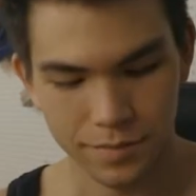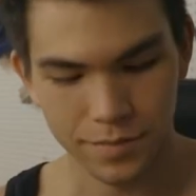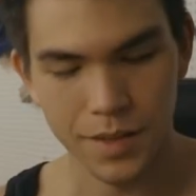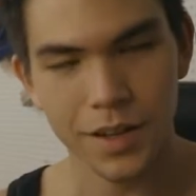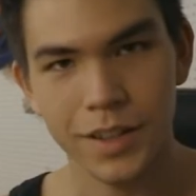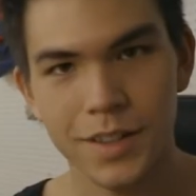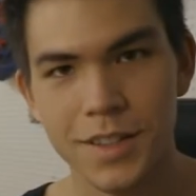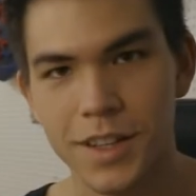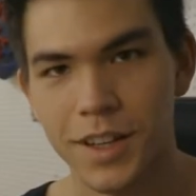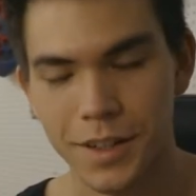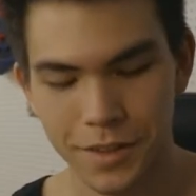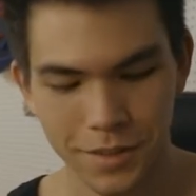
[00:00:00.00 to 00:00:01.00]
Not like
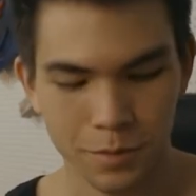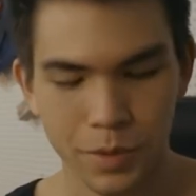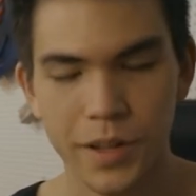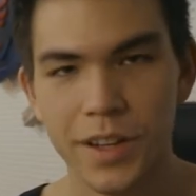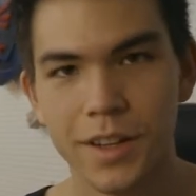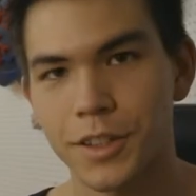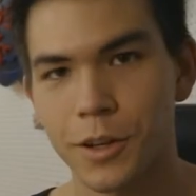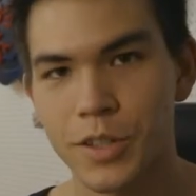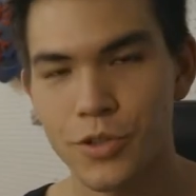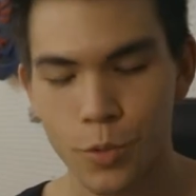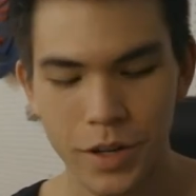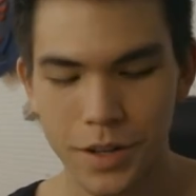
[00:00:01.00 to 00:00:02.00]
digging, but like, you know,
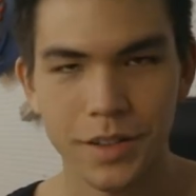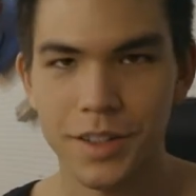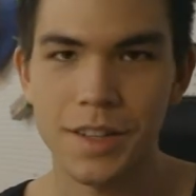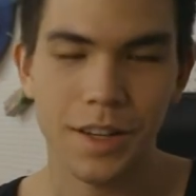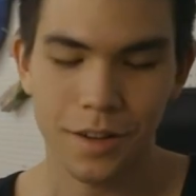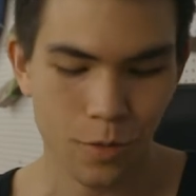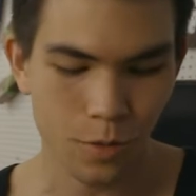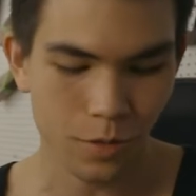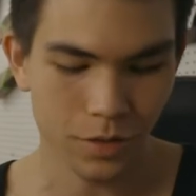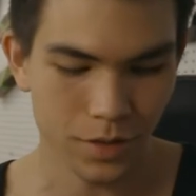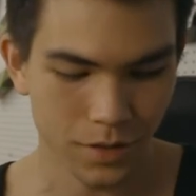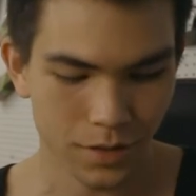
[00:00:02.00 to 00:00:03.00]
enjoying, not like digging a hole.
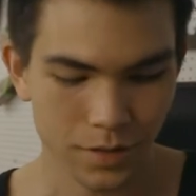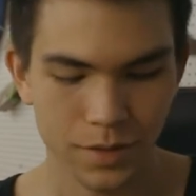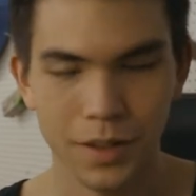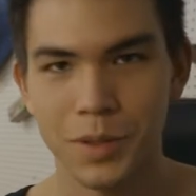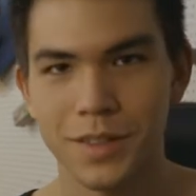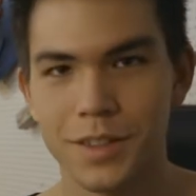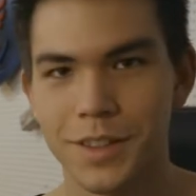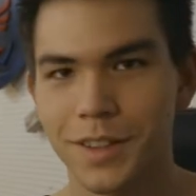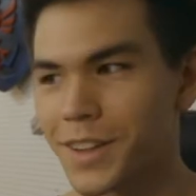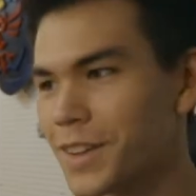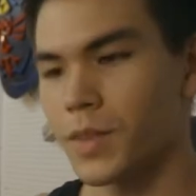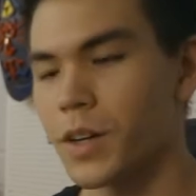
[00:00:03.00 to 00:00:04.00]
That'd be silly.
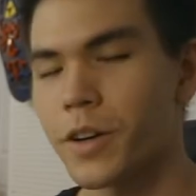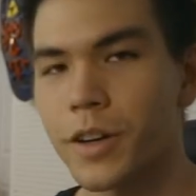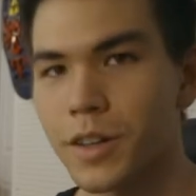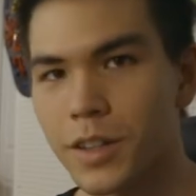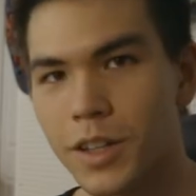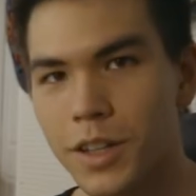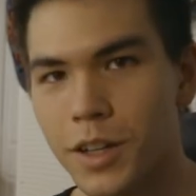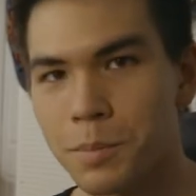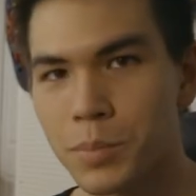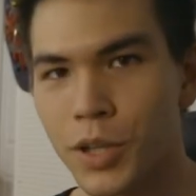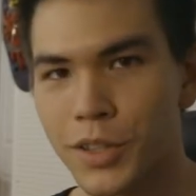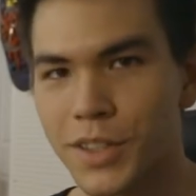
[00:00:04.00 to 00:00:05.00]
Alright, I'm gonna
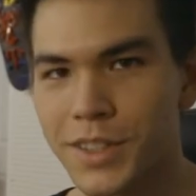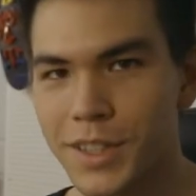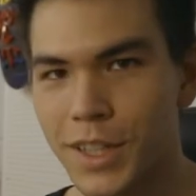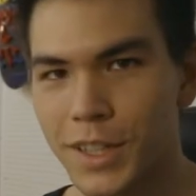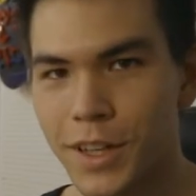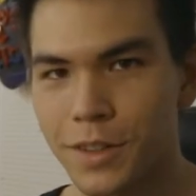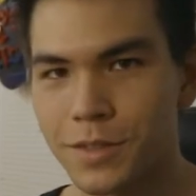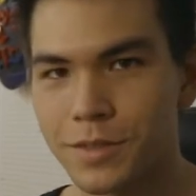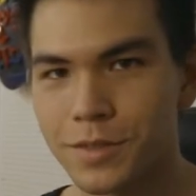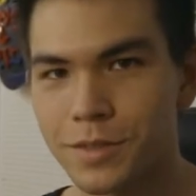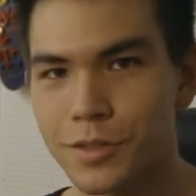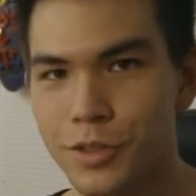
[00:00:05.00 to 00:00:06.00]
unplug this thing now.
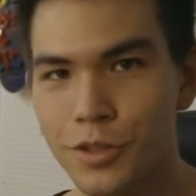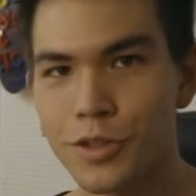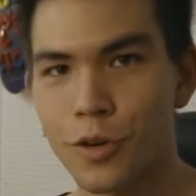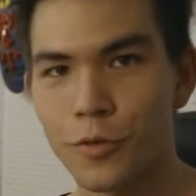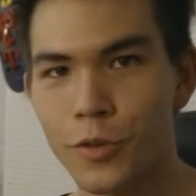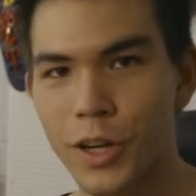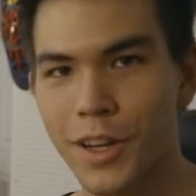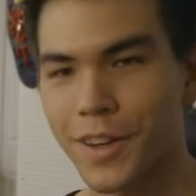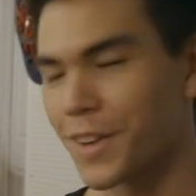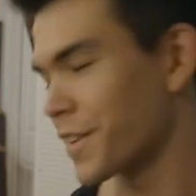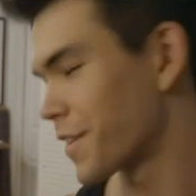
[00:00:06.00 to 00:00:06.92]
Don't forget.